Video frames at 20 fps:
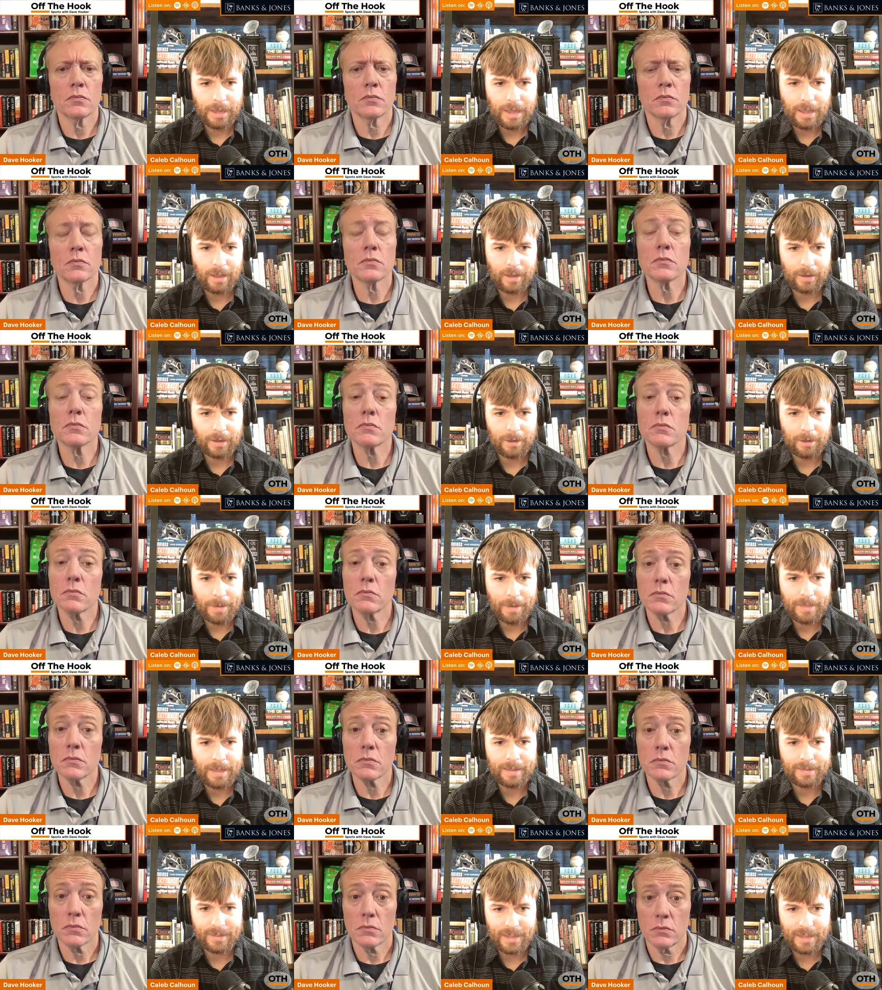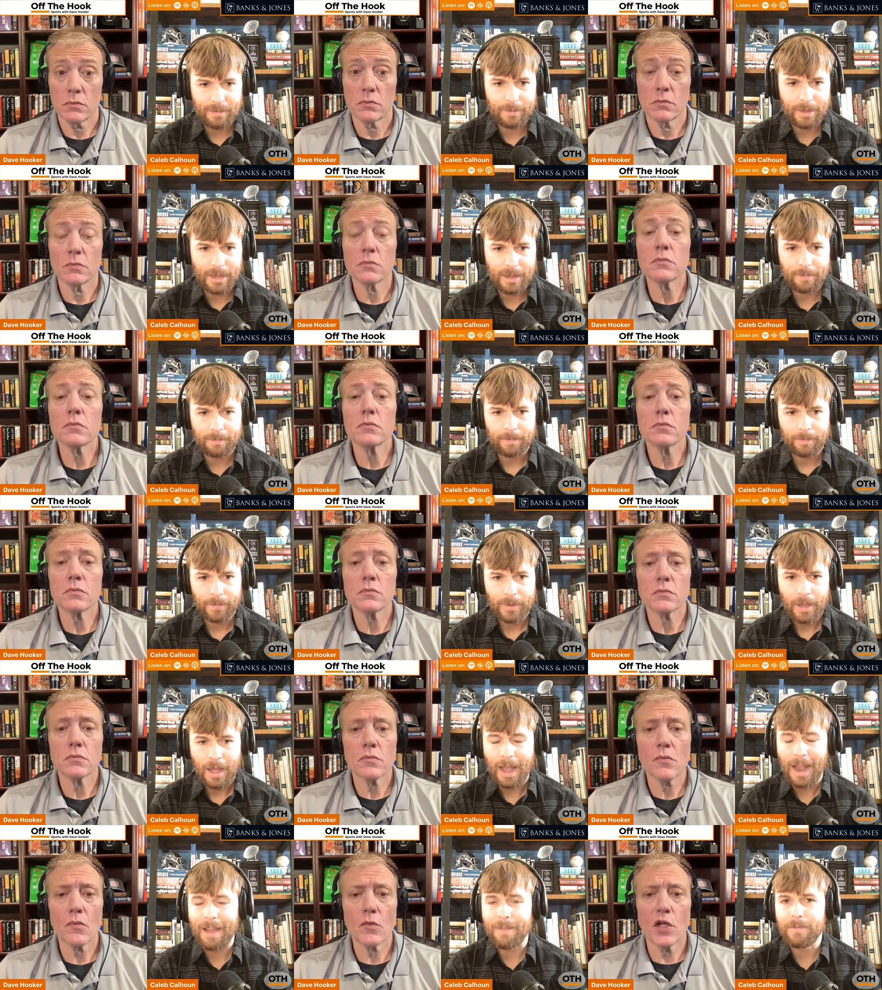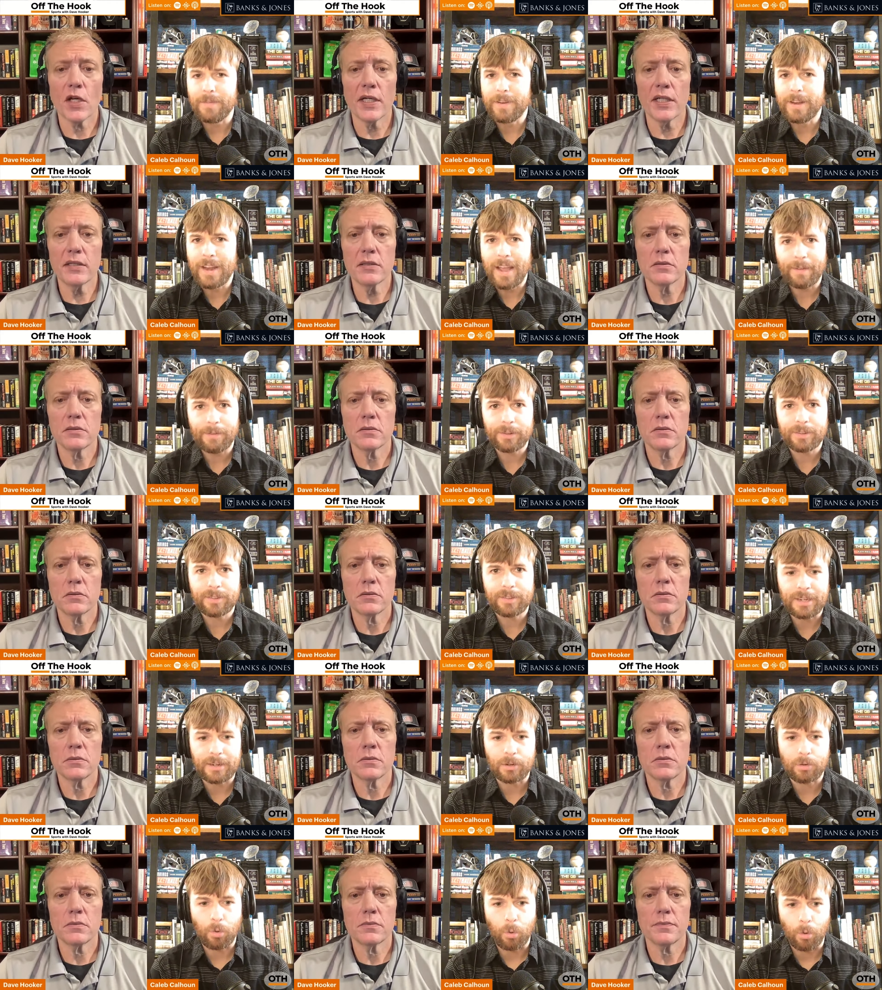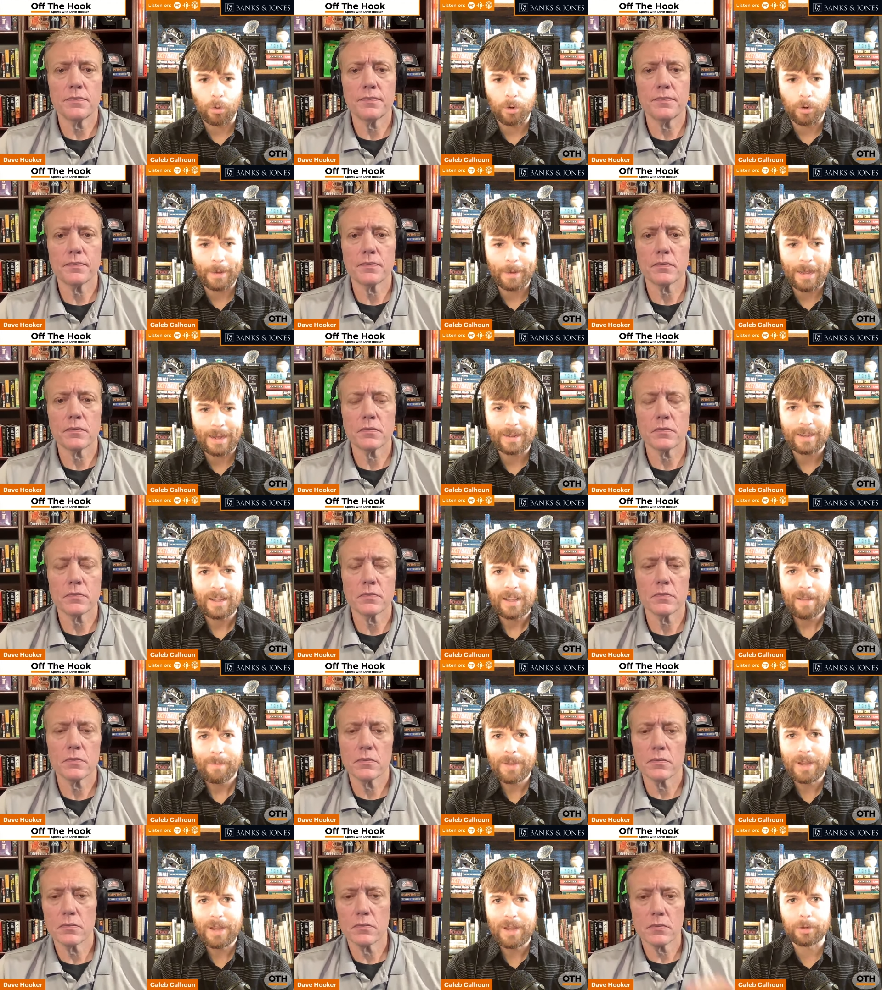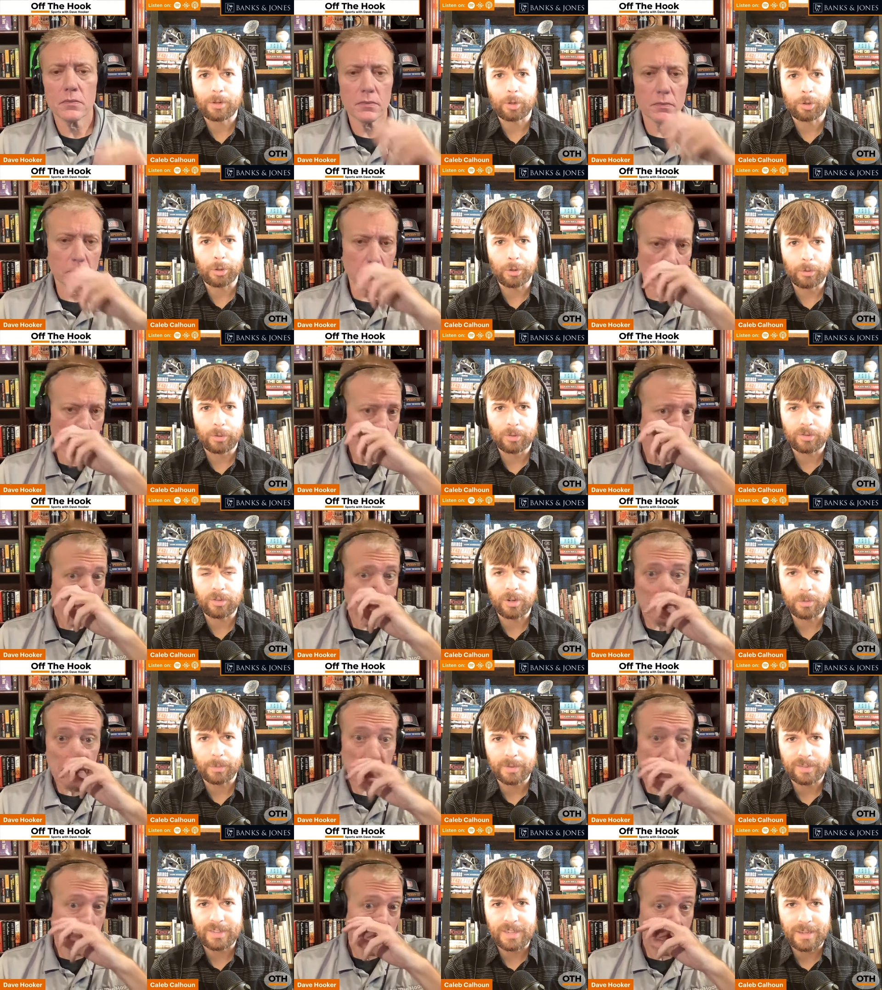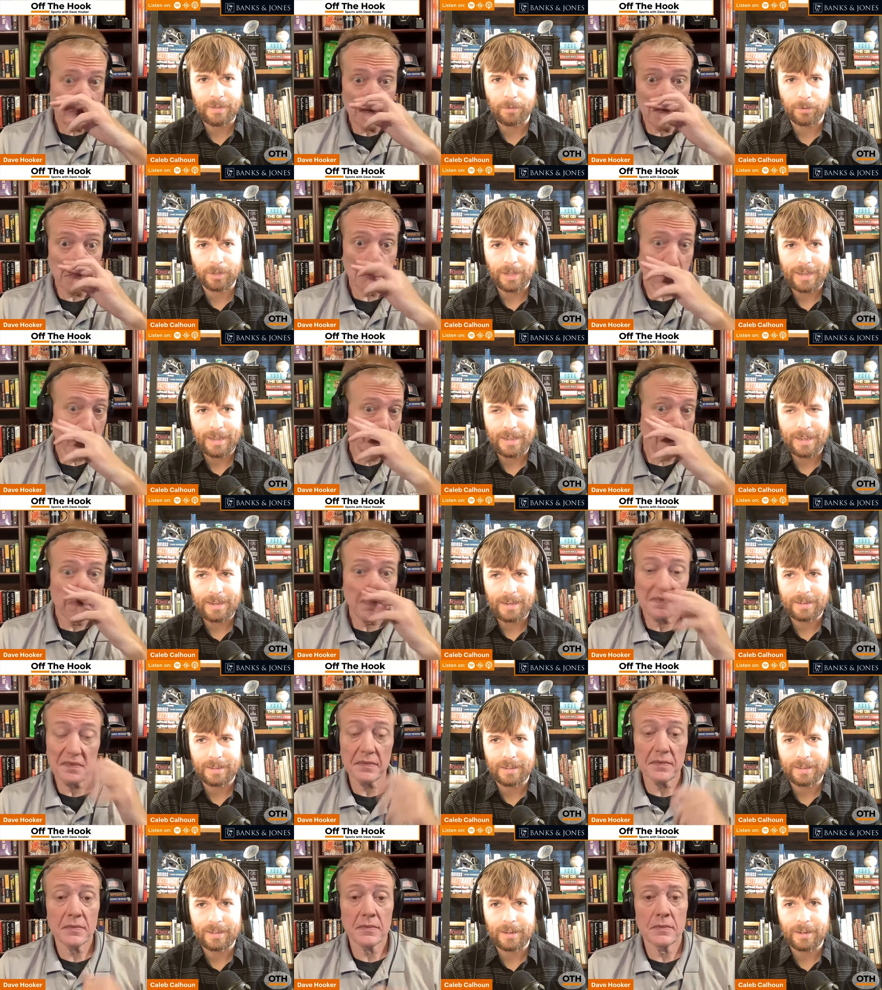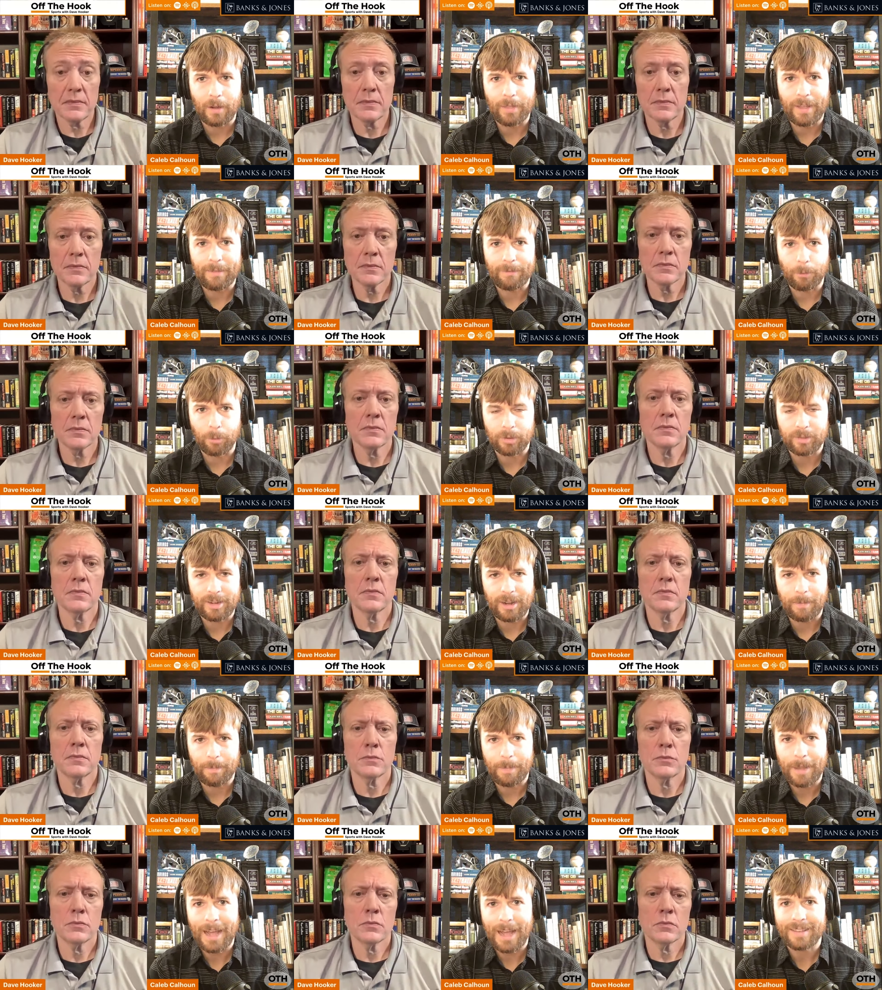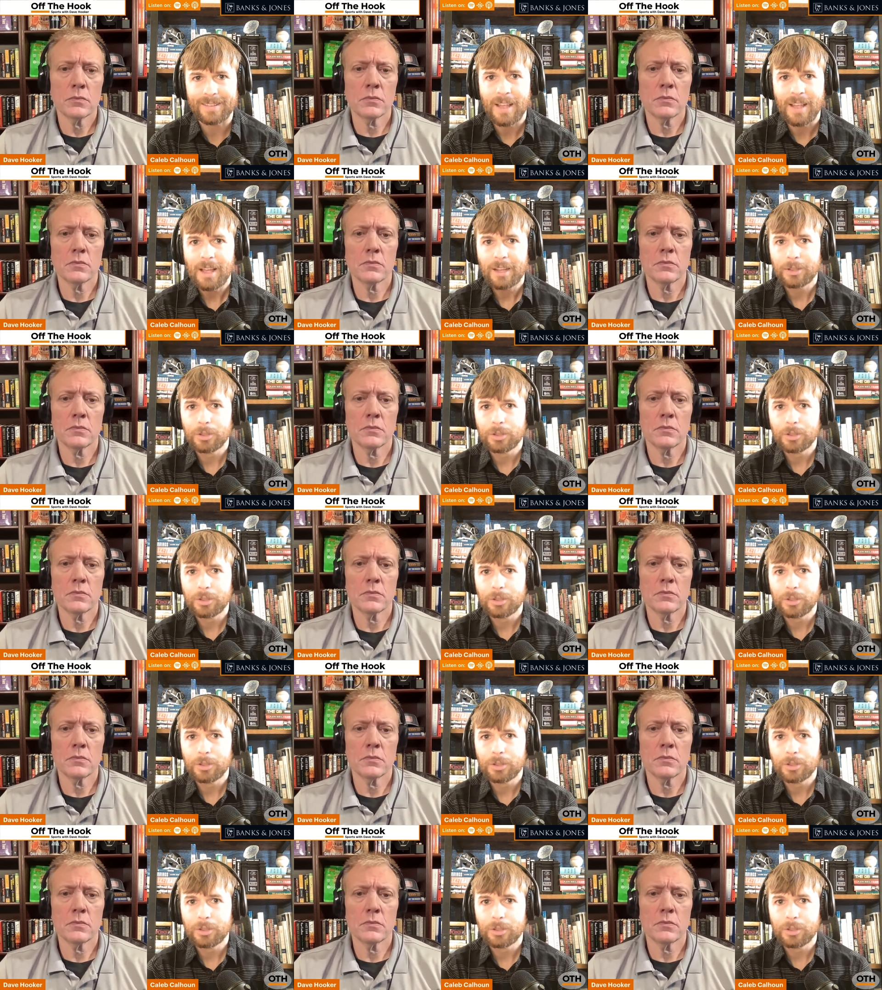Speaker 1: Uh, in that same game, I have never seen a cornerback be able to close on a receiver like he did on that fourth down pass,